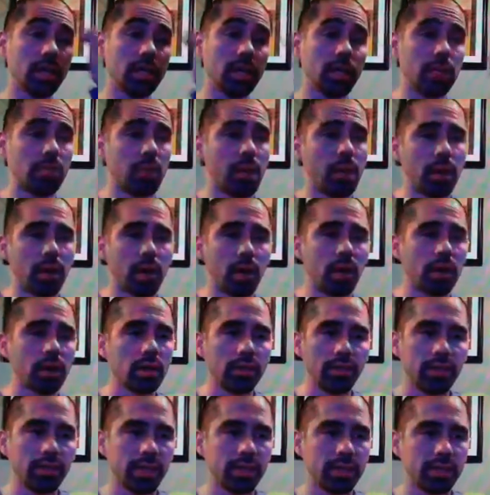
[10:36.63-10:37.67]
They bought
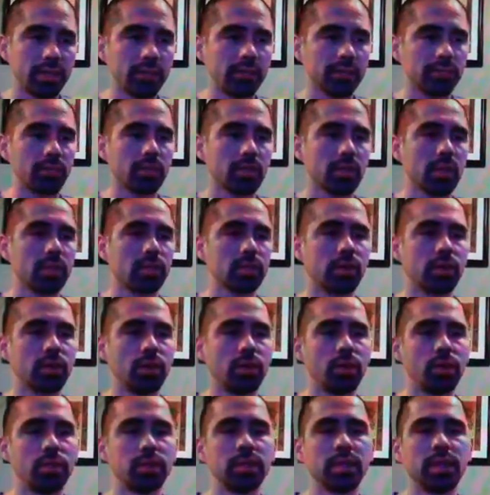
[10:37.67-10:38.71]
all of it,
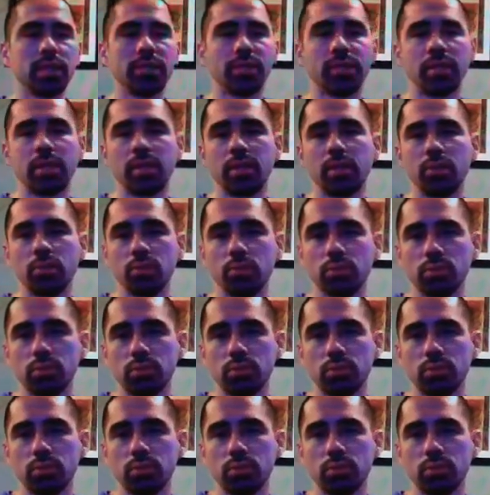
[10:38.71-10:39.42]
so definitely